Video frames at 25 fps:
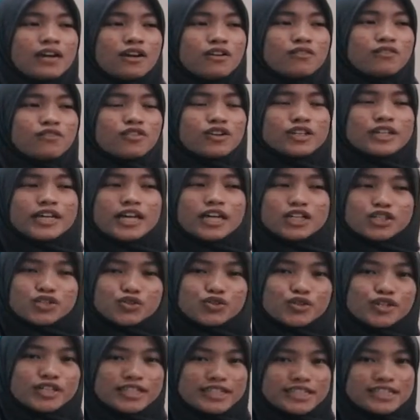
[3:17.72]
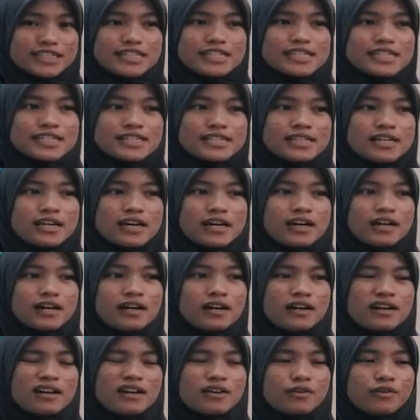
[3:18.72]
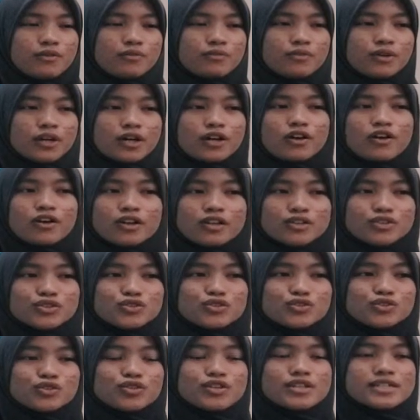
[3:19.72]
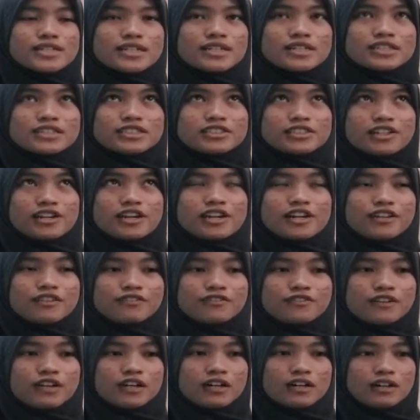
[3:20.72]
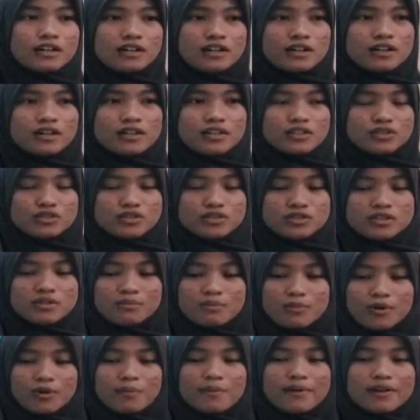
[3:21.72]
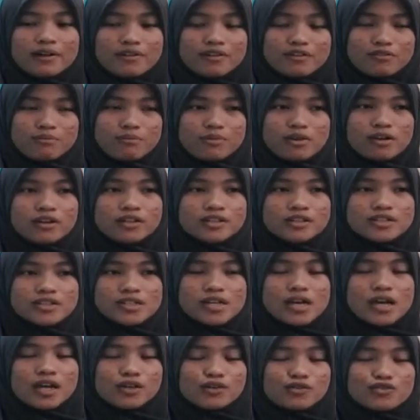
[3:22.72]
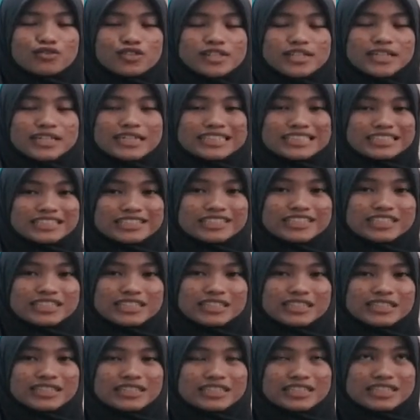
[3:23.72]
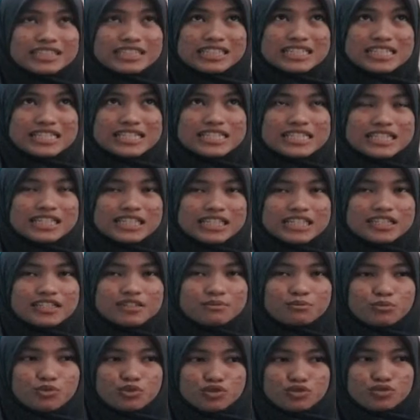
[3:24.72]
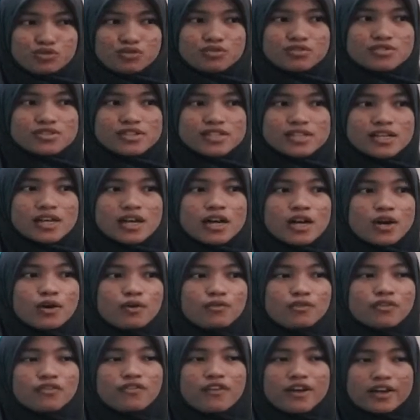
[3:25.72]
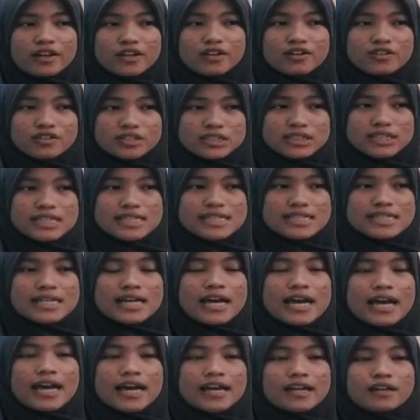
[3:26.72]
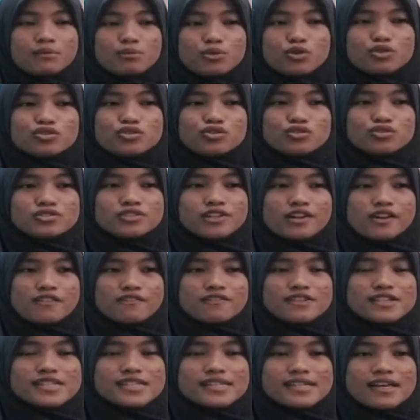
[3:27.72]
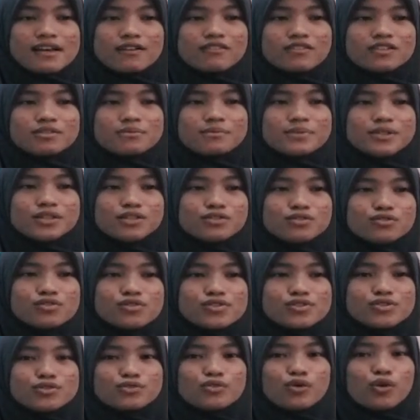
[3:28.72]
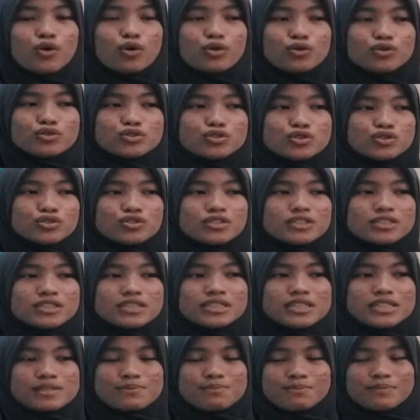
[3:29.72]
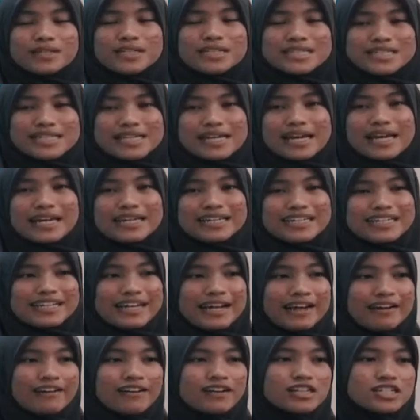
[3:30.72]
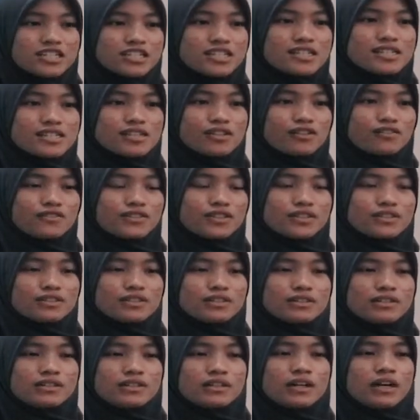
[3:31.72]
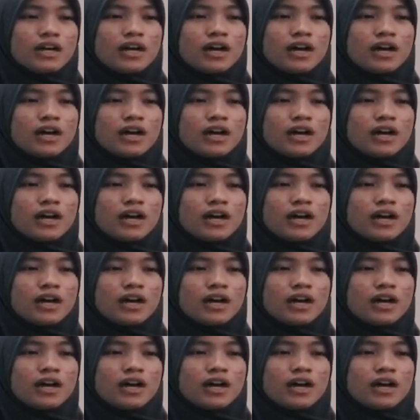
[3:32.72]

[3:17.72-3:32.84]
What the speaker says: For the actuators, we are going to drive the mobile robot using a 3 DC gate motors with encoders and motor drivers that will be used to control the speed and the directions of the